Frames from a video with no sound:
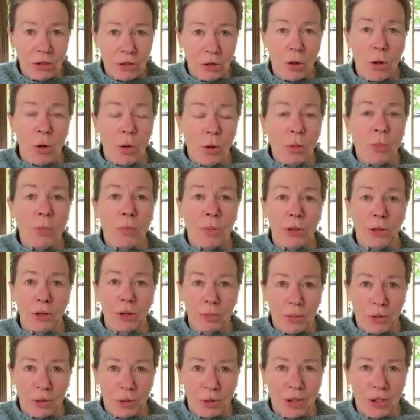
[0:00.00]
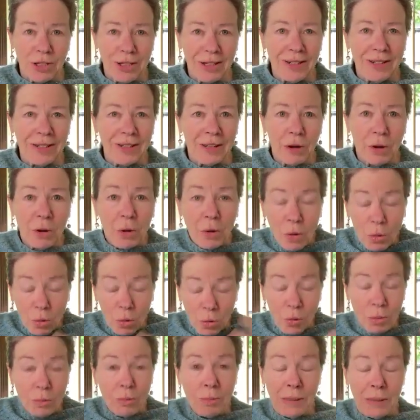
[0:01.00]
the whole person, the
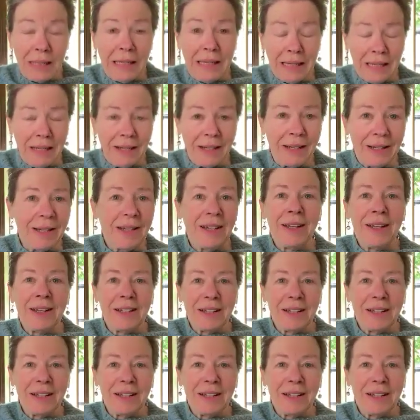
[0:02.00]
whole being,